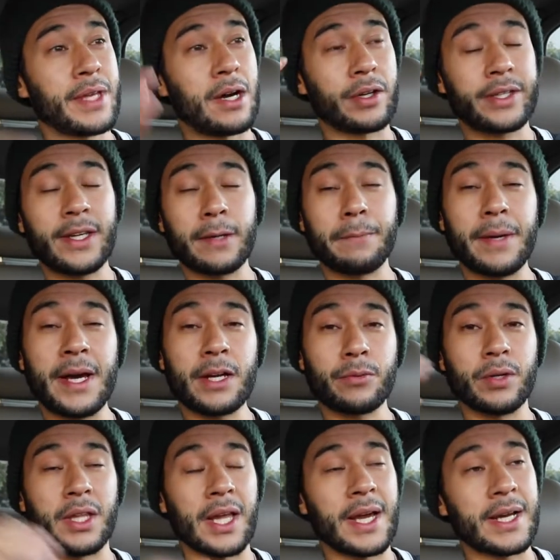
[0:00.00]
I'll kick back,
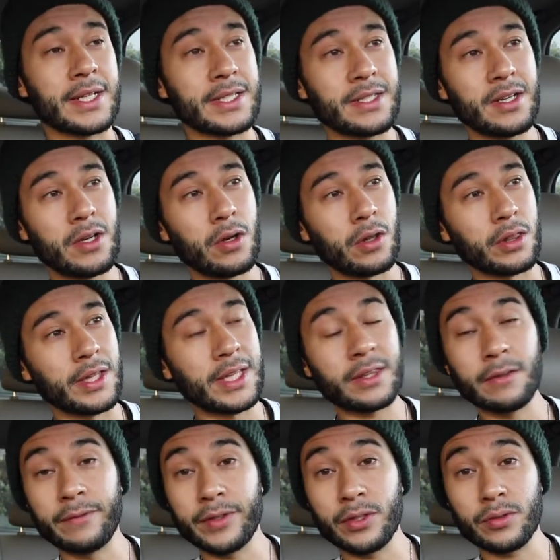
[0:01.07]
relax, let
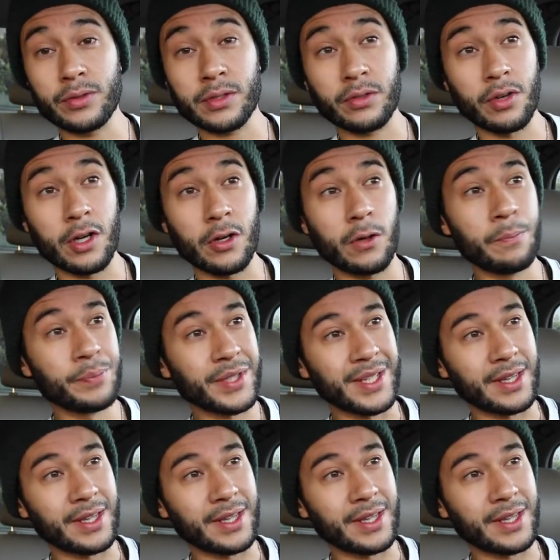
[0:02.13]
the views grow,